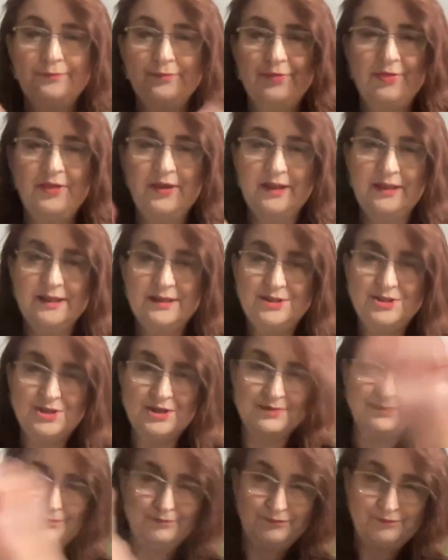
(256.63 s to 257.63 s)
thing that
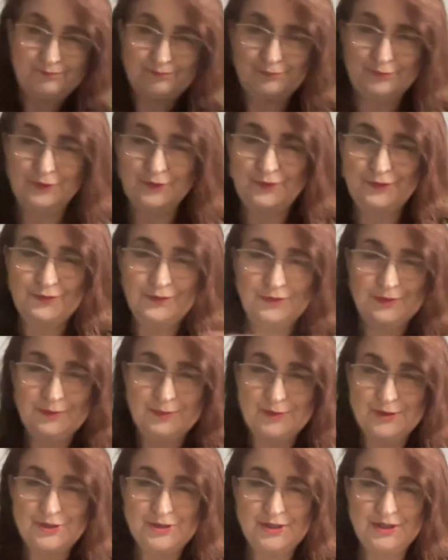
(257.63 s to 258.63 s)
you put through the
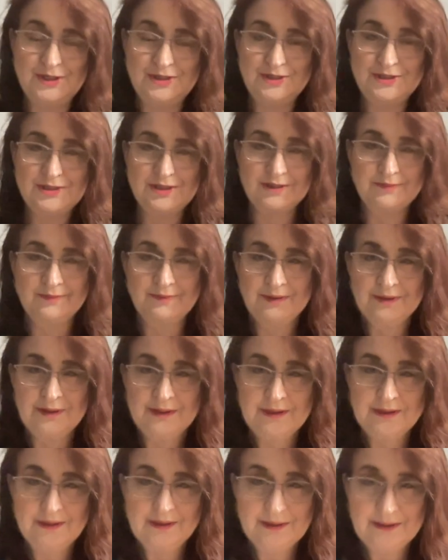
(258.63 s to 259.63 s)
machine to
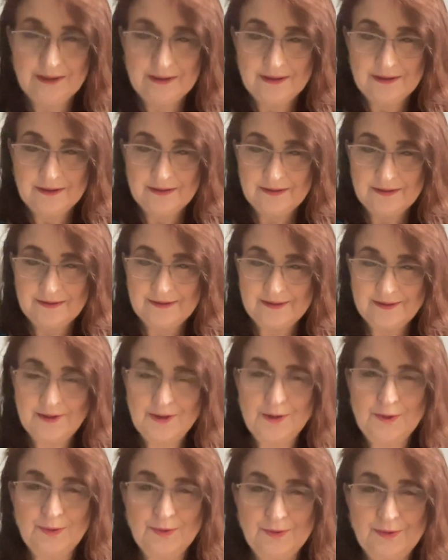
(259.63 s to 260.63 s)
the
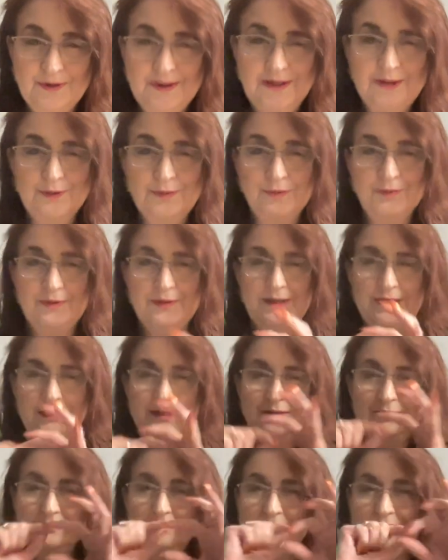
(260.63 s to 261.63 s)
code, the
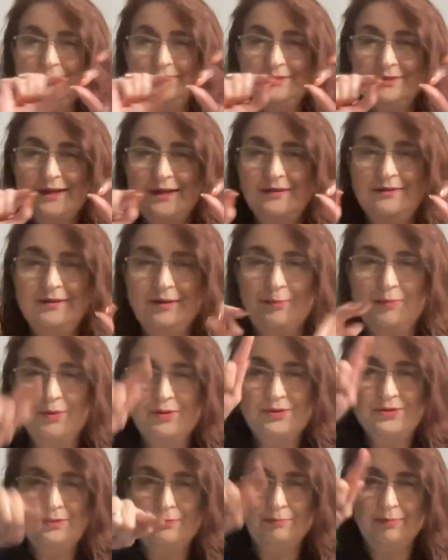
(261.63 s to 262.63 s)
little, it's got
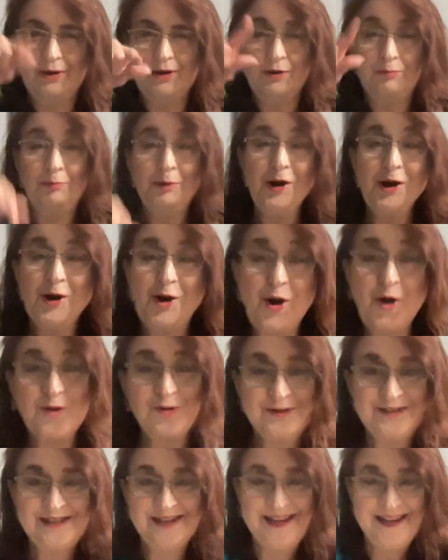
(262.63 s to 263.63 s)
numbers and
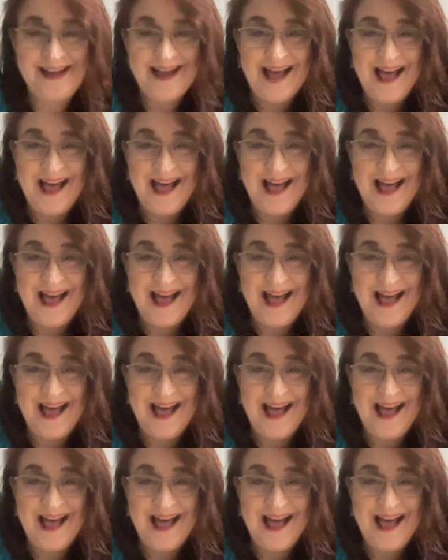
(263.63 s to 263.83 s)
barcodes.